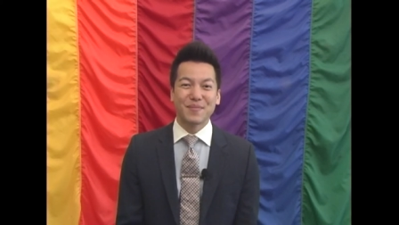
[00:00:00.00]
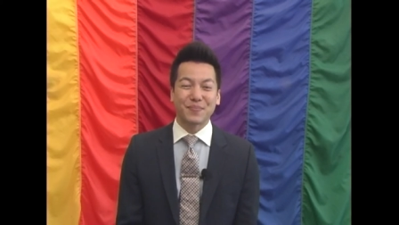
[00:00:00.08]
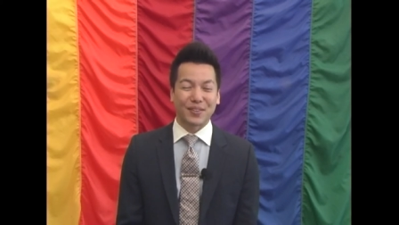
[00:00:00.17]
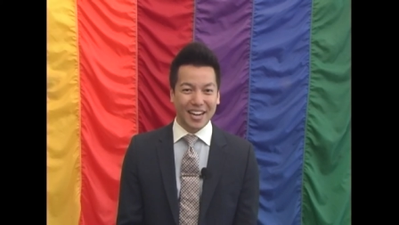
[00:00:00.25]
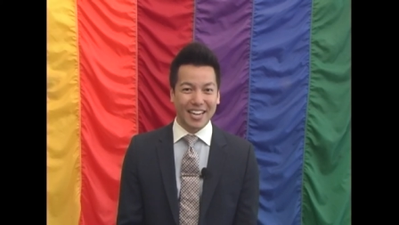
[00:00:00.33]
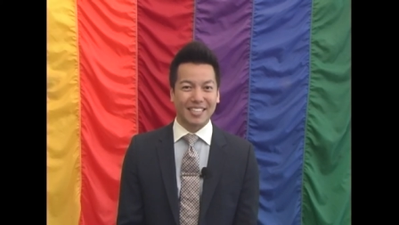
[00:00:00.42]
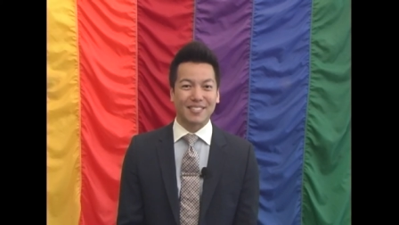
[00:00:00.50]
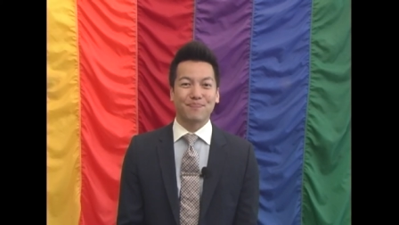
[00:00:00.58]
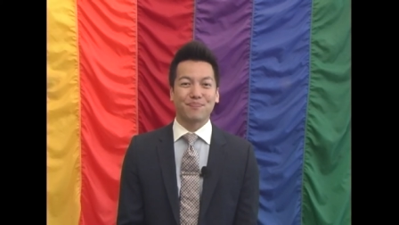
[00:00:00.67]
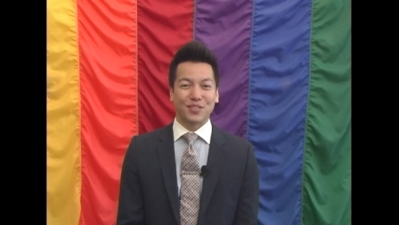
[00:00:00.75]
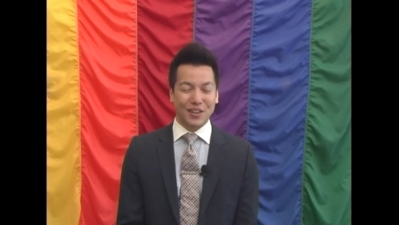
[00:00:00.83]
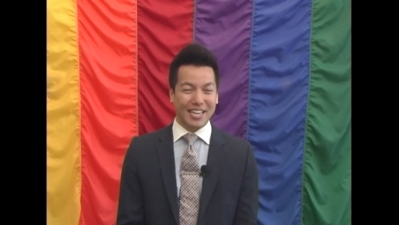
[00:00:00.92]
Pride
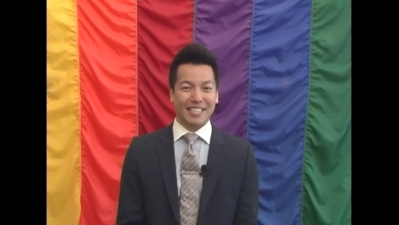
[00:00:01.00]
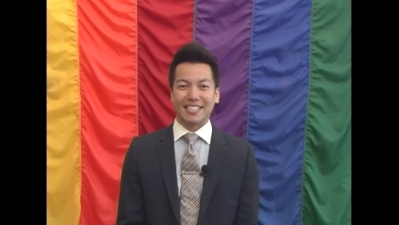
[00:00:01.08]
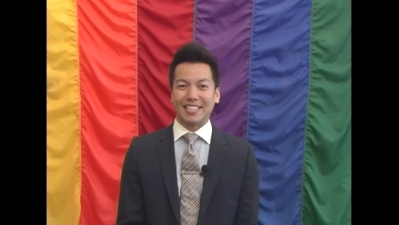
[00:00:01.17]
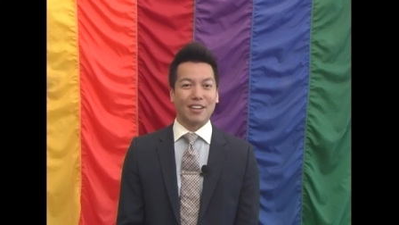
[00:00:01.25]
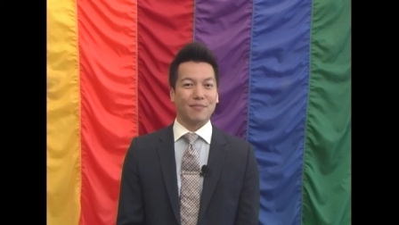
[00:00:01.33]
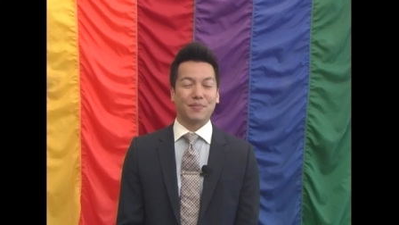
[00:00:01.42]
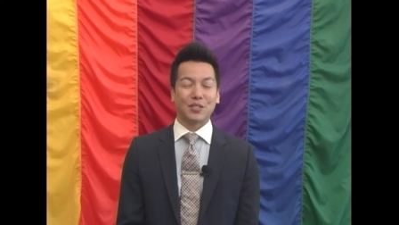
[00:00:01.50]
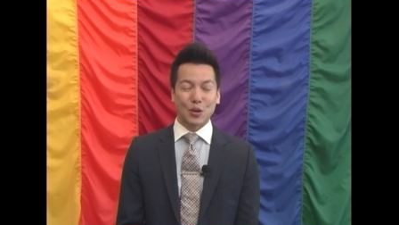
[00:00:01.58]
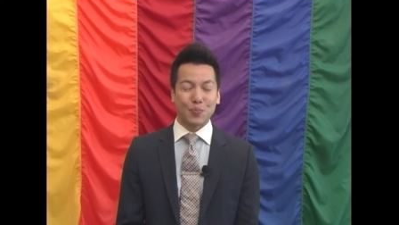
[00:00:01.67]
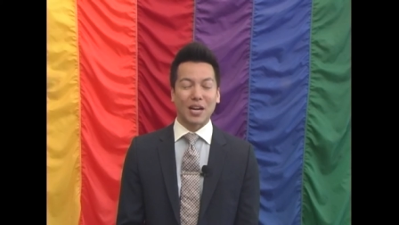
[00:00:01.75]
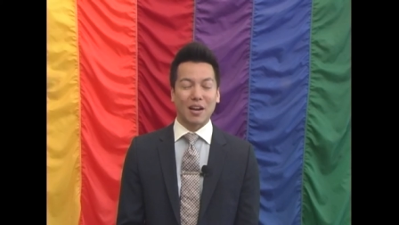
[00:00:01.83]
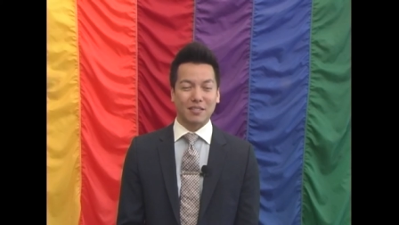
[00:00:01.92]
parades, and I'm so
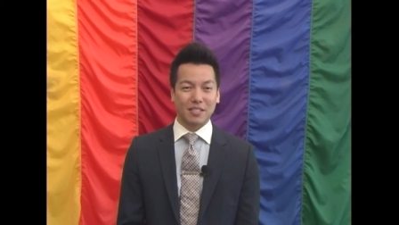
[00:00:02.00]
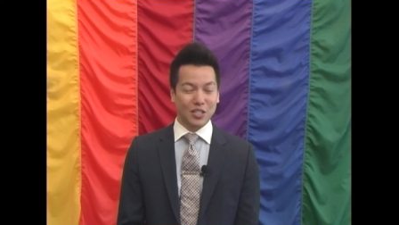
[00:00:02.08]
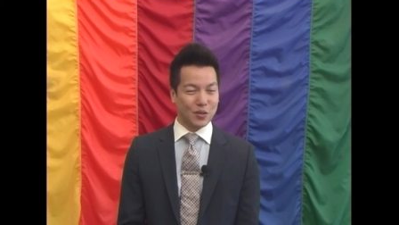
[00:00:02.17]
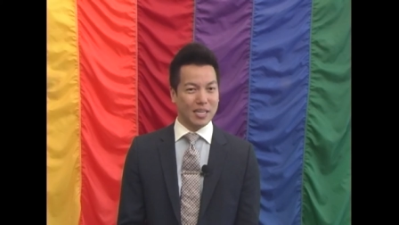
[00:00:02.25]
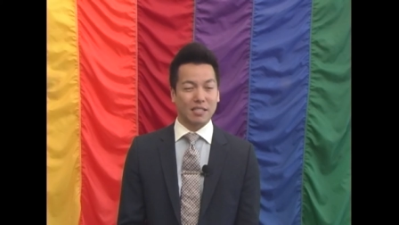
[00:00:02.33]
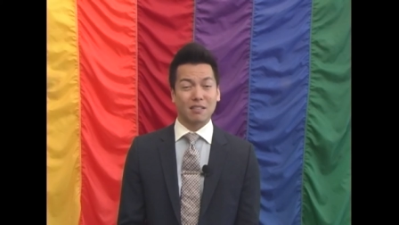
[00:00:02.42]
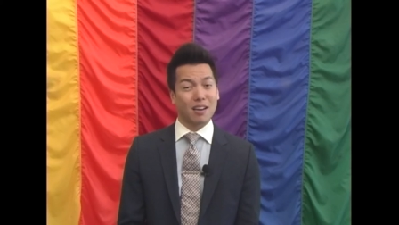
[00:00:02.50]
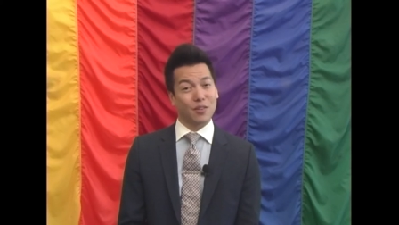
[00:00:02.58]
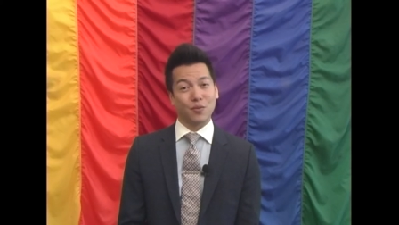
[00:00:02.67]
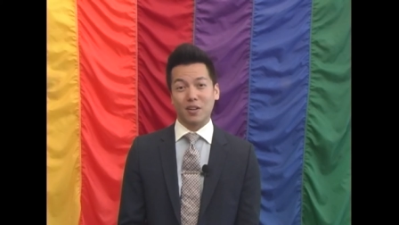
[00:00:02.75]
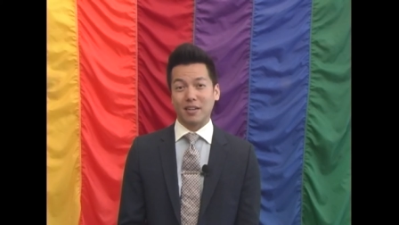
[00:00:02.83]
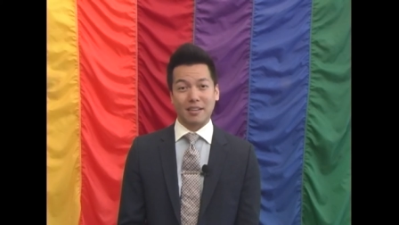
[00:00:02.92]
proud to do it. It's a lot
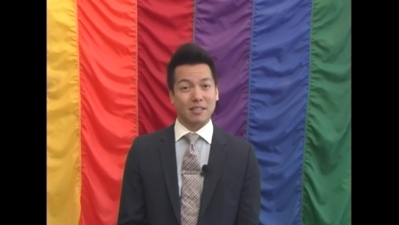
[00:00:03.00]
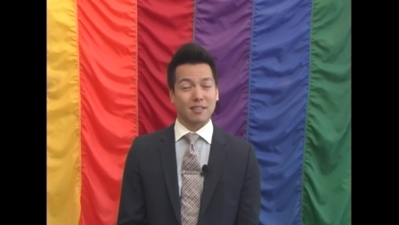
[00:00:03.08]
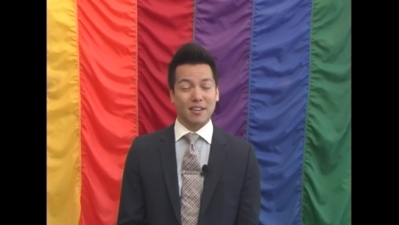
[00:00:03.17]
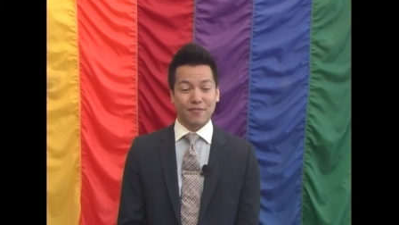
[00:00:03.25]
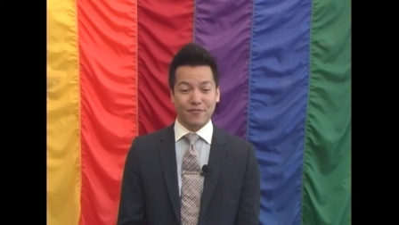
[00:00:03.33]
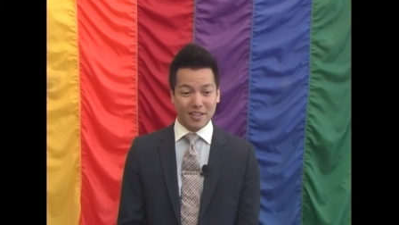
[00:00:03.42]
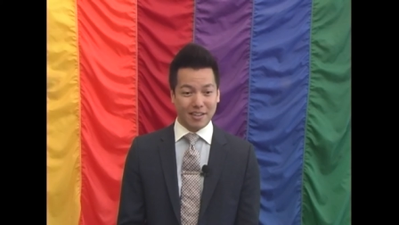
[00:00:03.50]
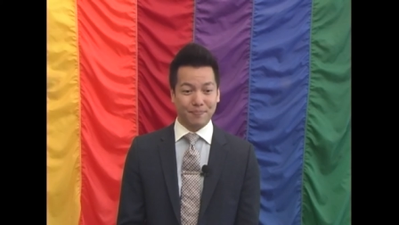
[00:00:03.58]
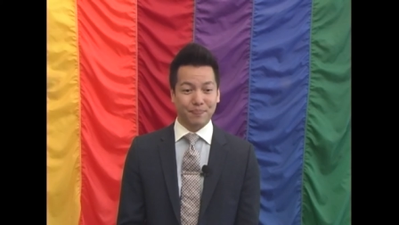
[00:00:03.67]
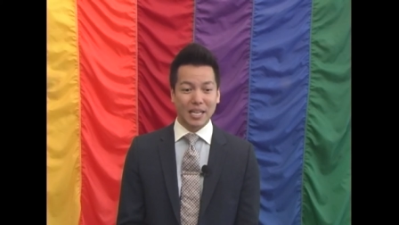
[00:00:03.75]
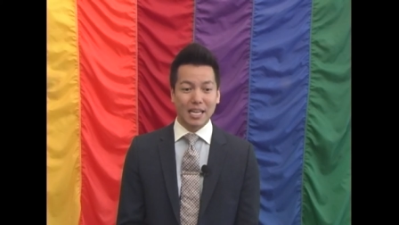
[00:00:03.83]
of work and it's a lot of fun.